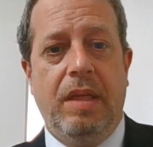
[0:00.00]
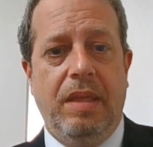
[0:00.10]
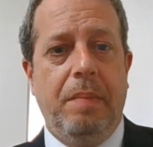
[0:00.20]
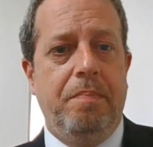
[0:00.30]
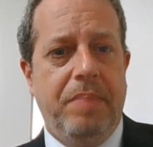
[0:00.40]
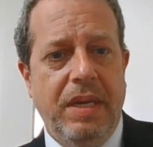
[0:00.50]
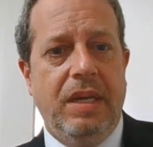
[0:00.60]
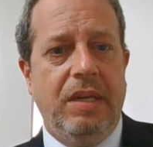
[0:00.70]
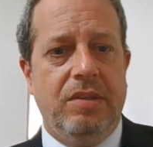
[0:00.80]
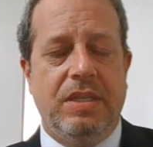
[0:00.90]
think
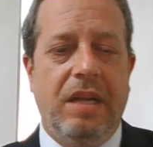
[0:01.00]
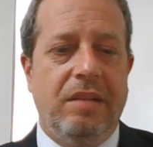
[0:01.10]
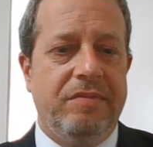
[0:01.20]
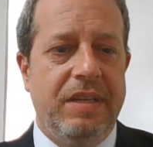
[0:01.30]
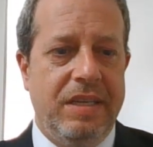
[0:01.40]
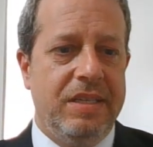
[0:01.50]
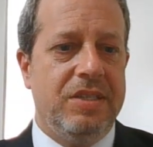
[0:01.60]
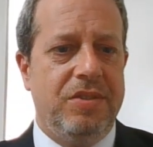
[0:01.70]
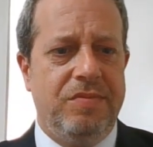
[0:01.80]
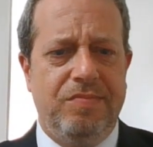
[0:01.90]
being yourself
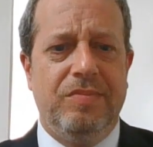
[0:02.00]
is,